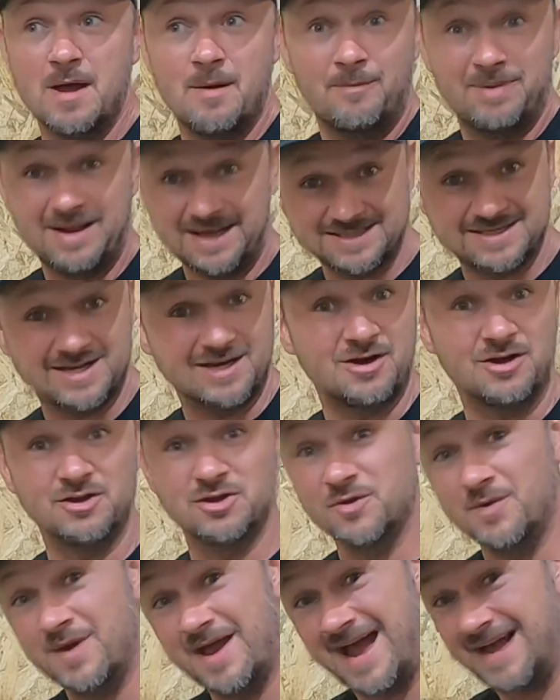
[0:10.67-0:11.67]
plastic
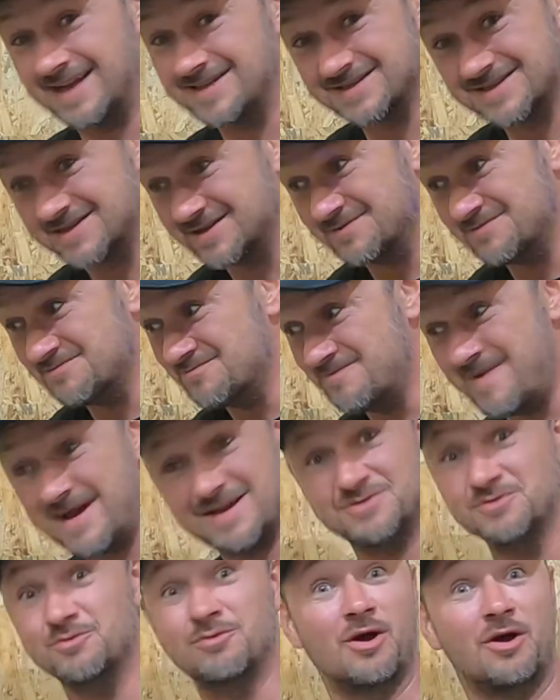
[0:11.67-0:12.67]
conduit and some
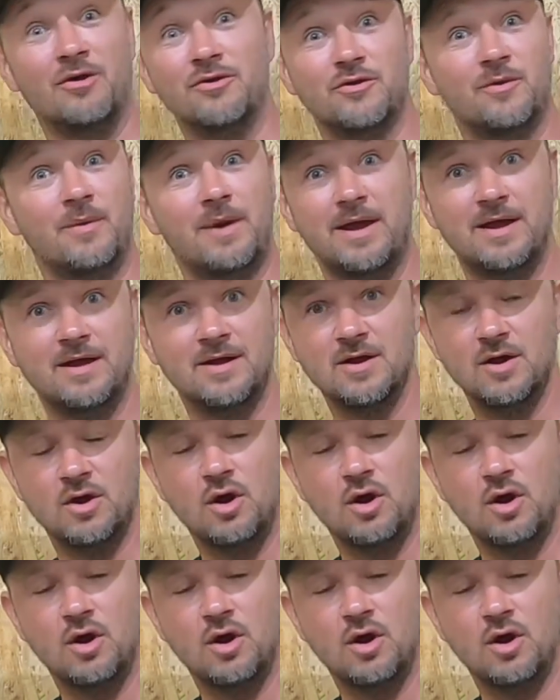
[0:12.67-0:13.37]
metal conduit,